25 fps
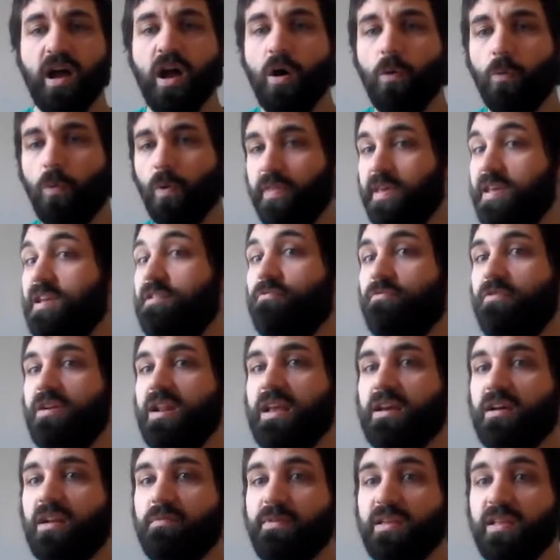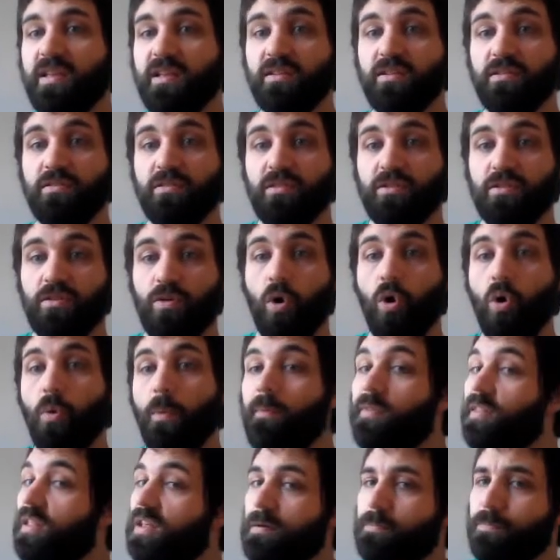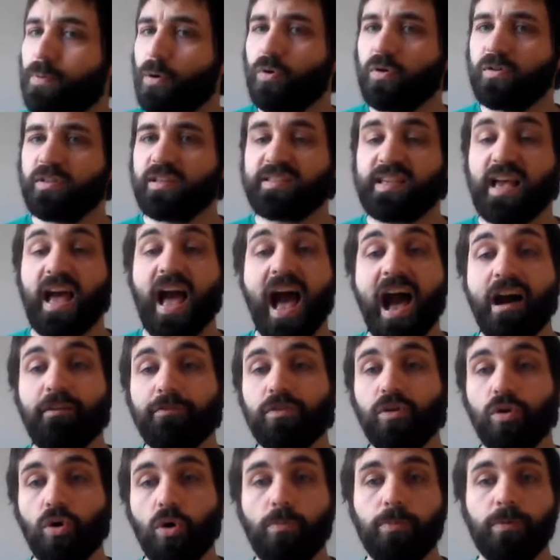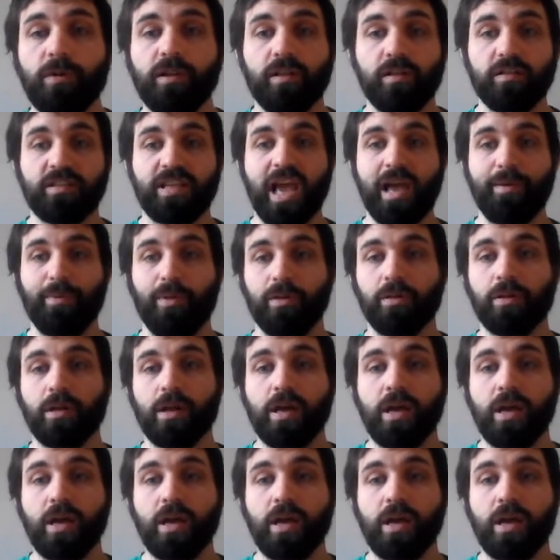one that you're really going to be hoping the opponents haven't opened at the table.